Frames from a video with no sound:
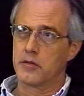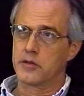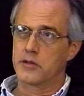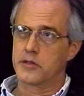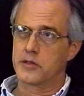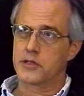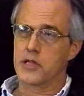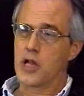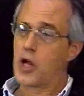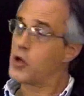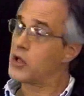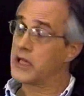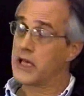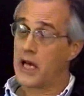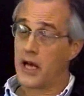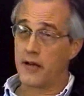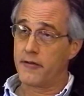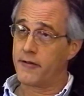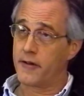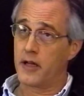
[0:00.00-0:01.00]
slowly
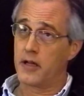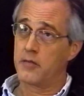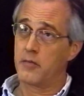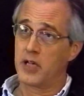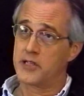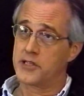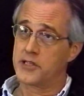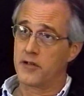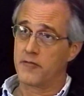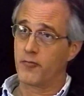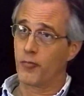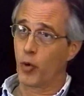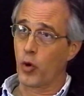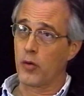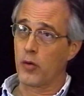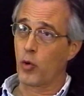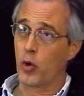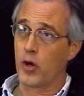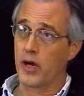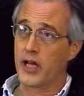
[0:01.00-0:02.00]
I found myself more
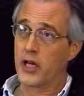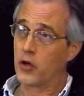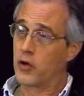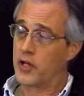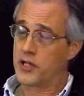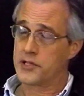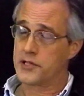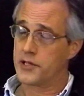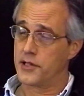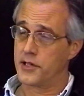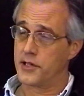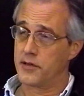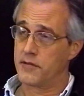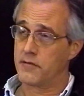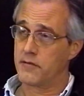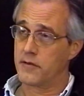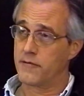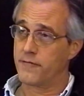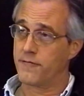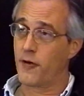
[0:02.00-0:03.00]
and more interested in
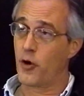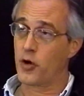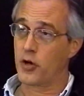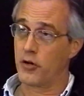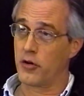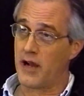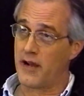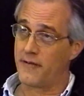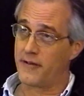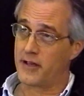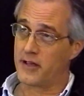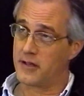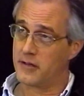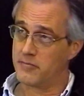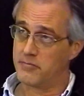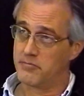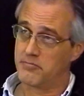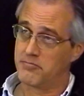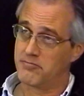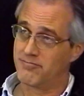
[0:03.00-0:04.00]
photographic
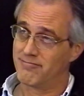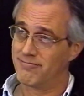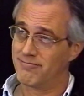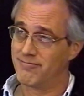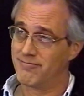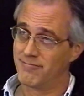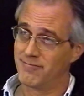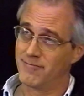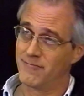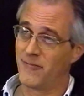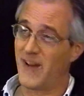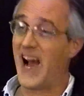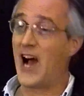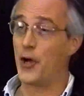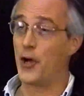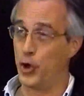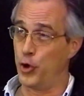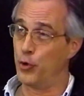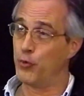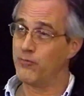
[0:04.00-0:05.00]

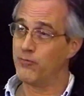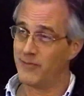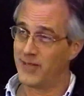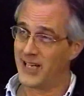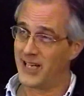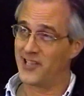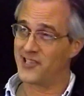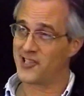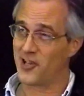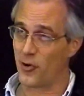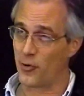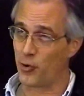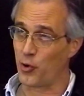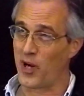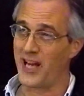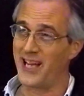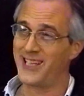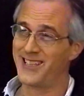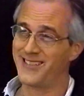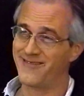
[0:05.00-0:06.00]
value in its own
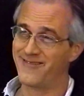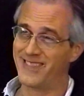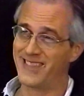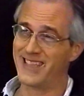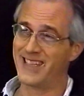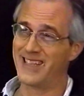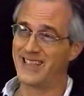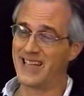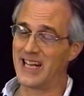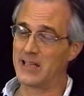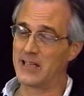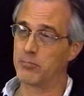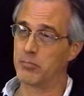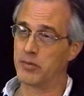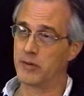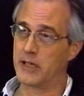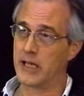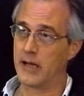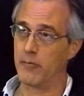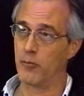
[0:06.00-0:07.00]
right, and that
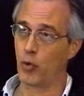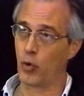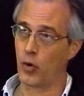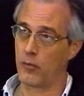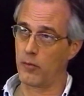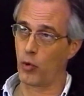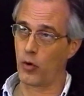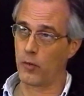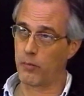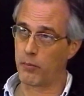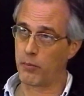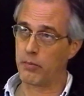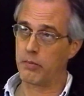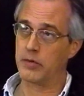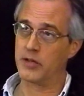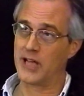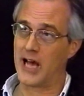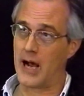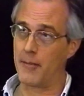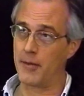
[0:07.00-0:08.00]
became more and more
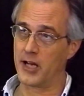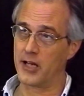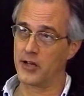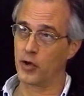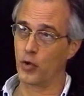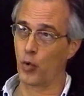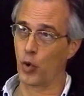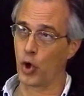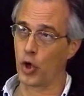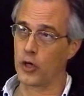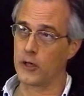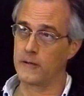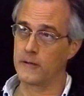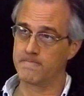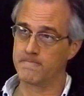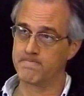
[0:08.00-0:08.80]
dominant in the work.